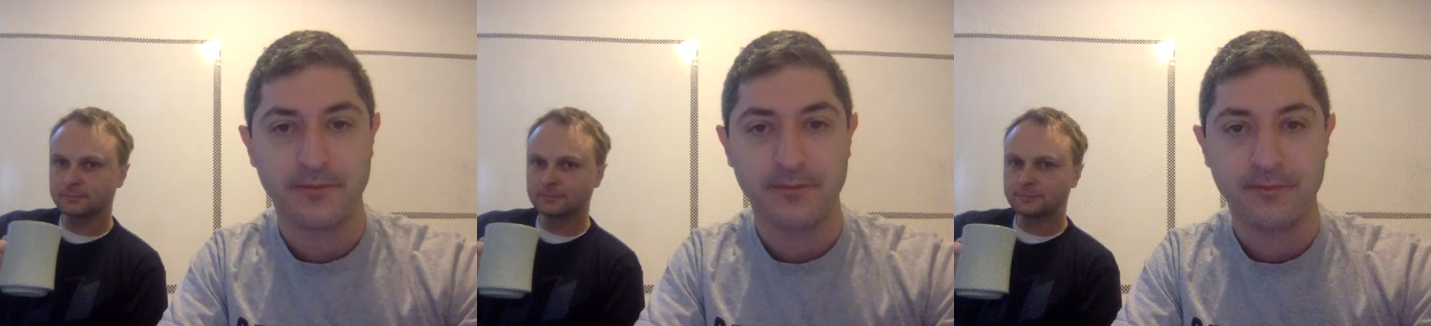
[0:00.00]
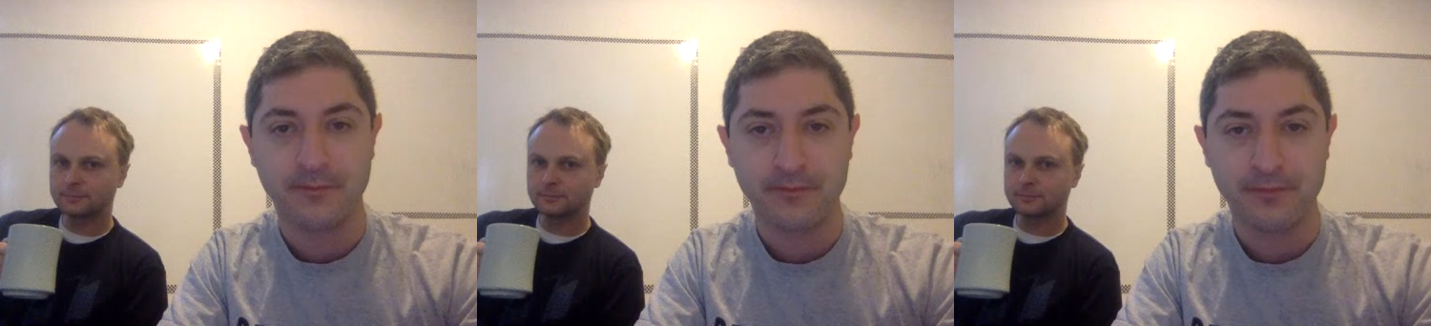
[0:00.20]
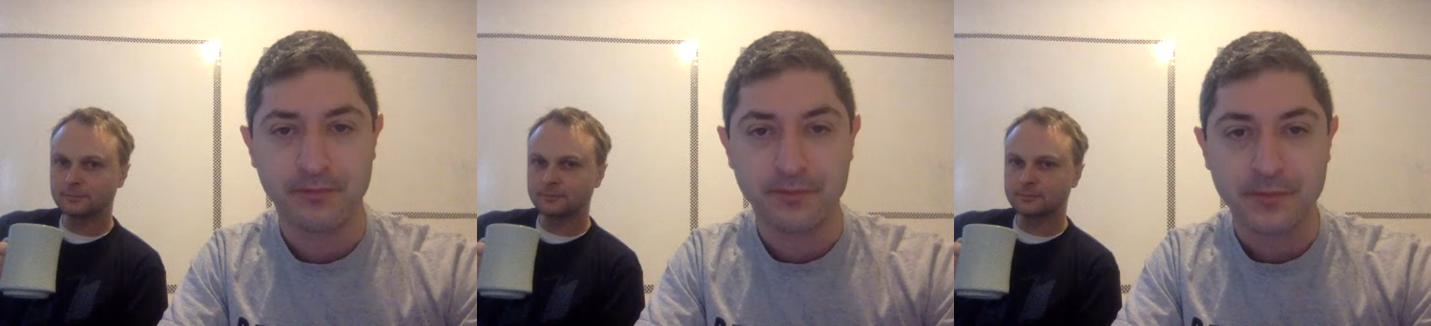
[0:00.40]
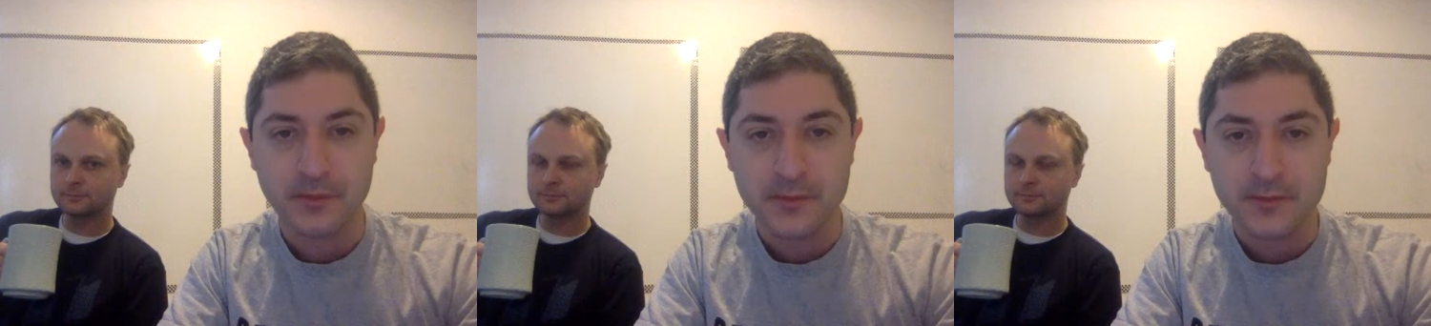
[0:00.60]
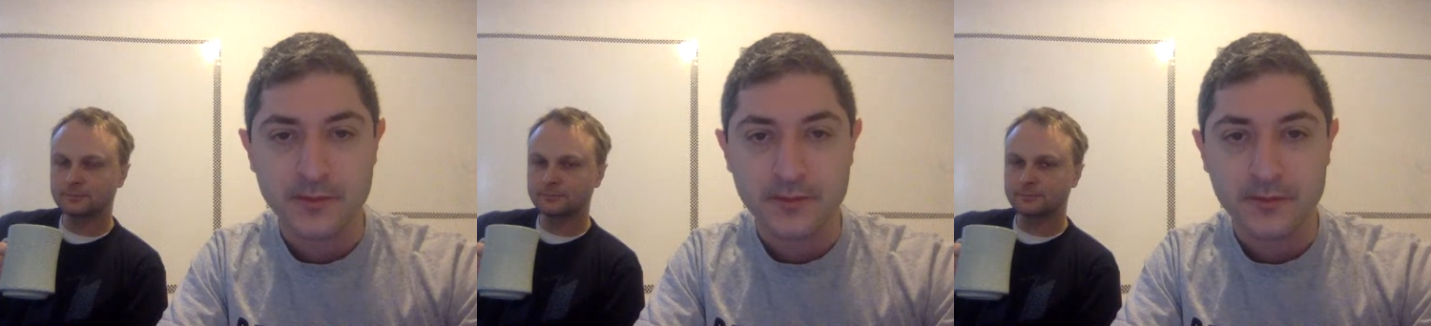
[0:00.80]

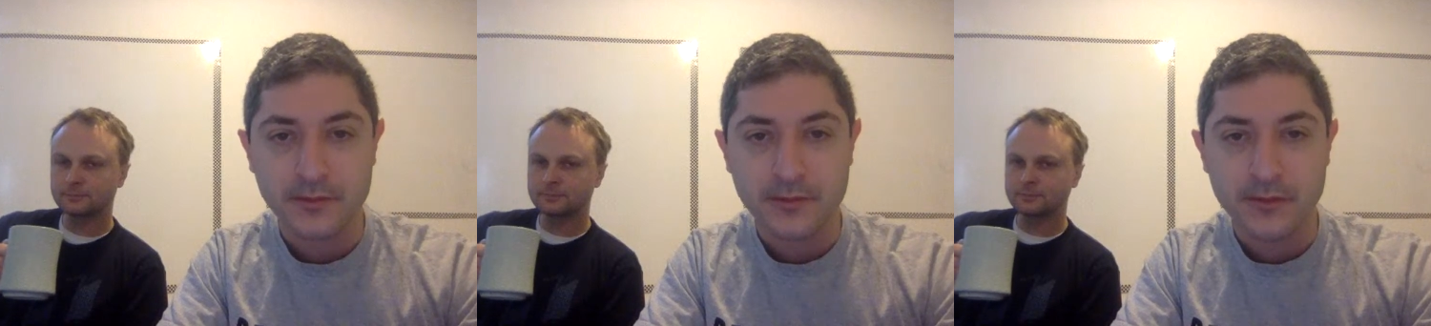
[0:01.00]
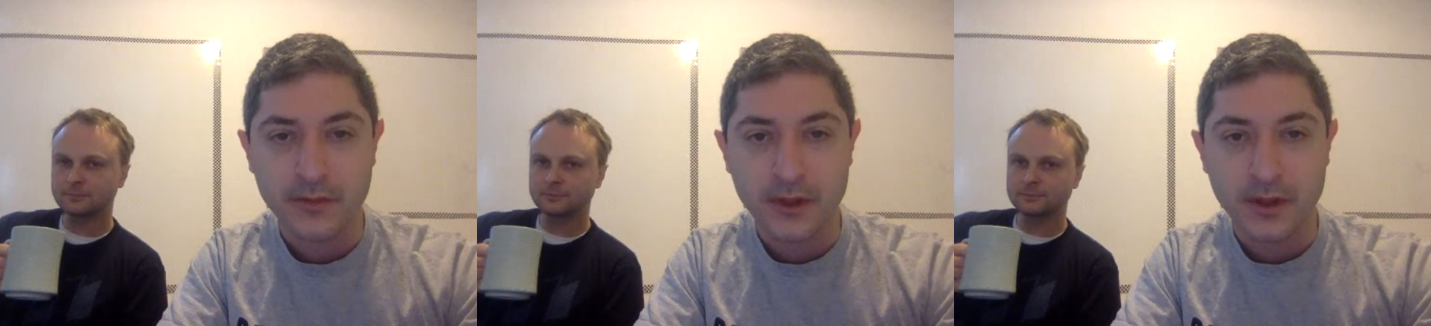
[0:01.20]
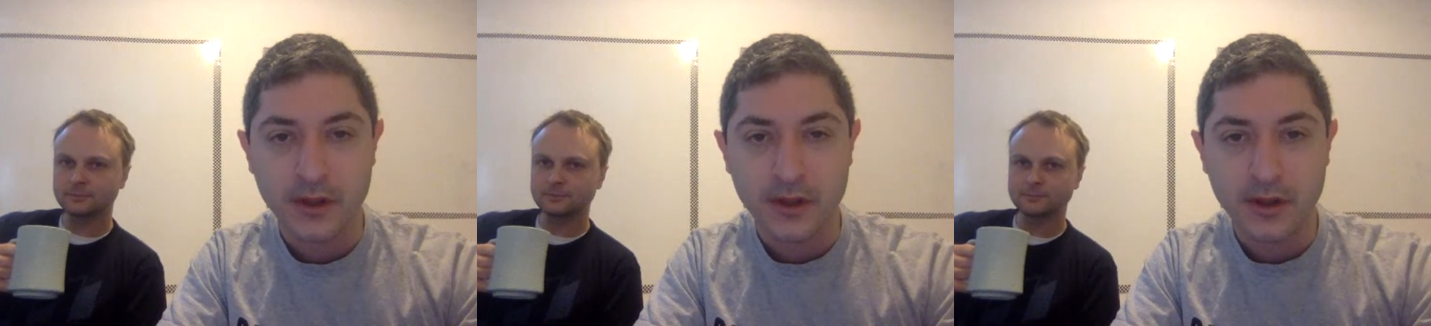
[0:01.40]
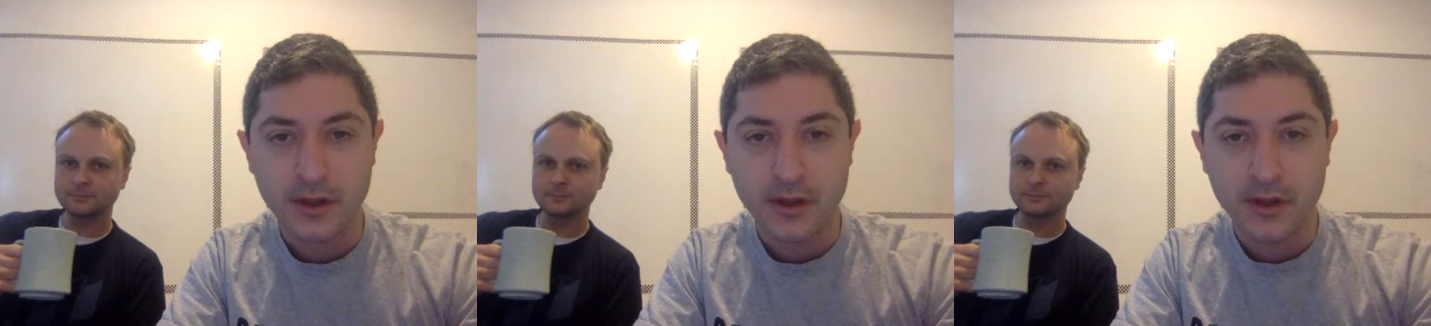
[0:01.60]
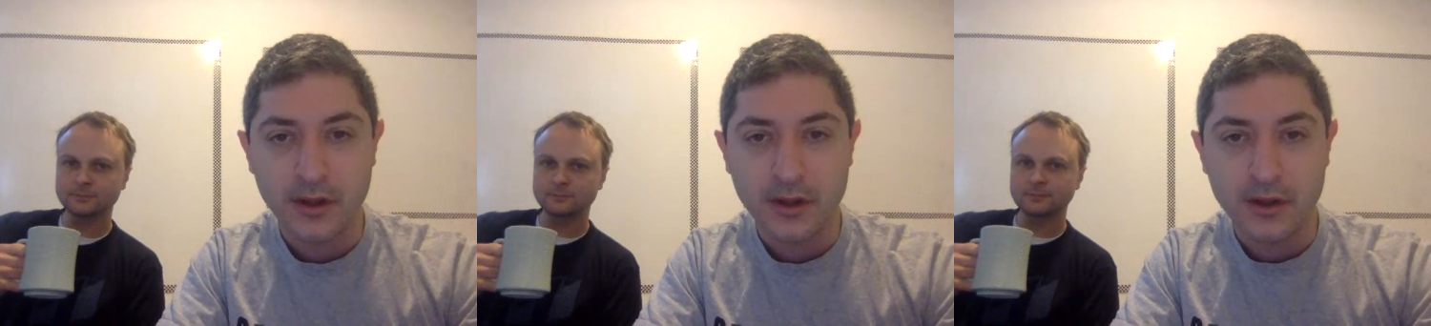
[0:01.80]

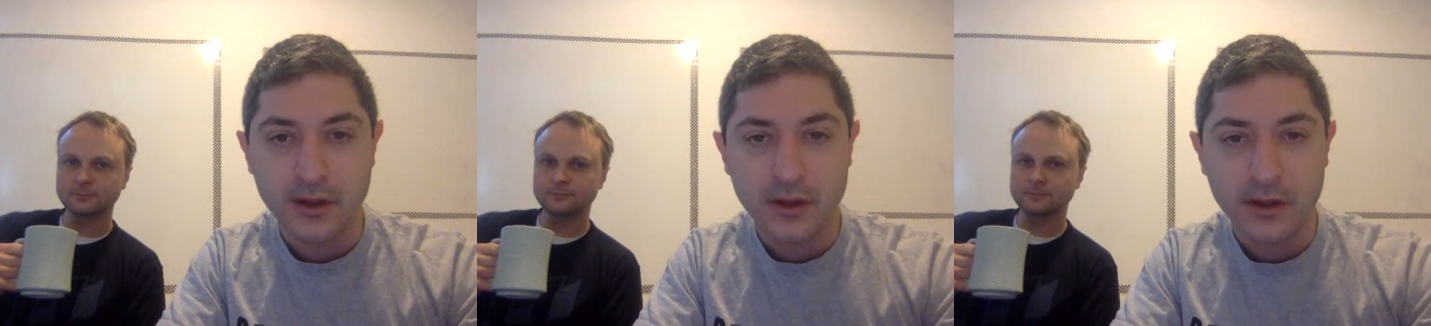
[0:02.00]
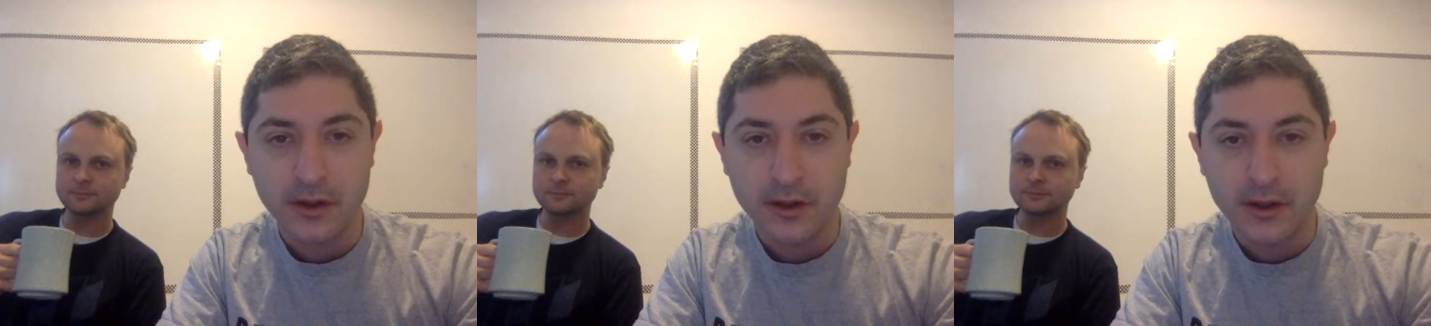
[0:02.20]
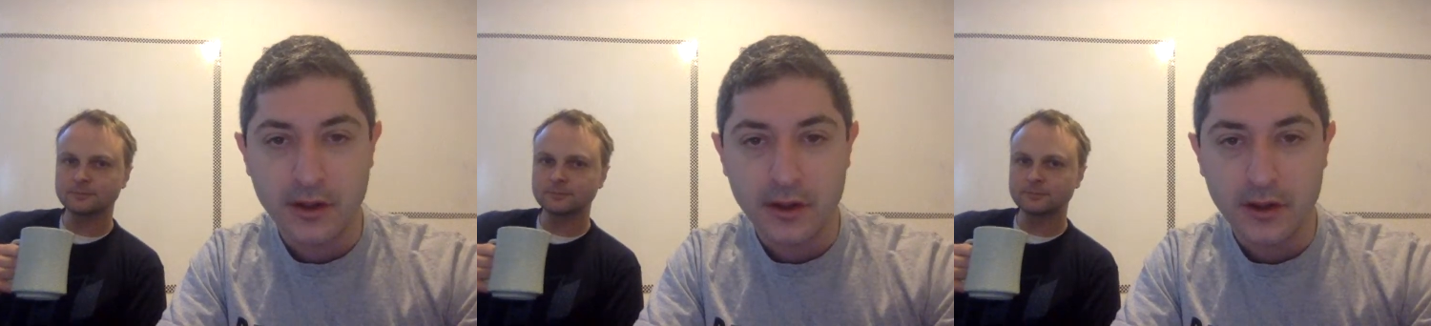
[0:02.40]
Nothing is said.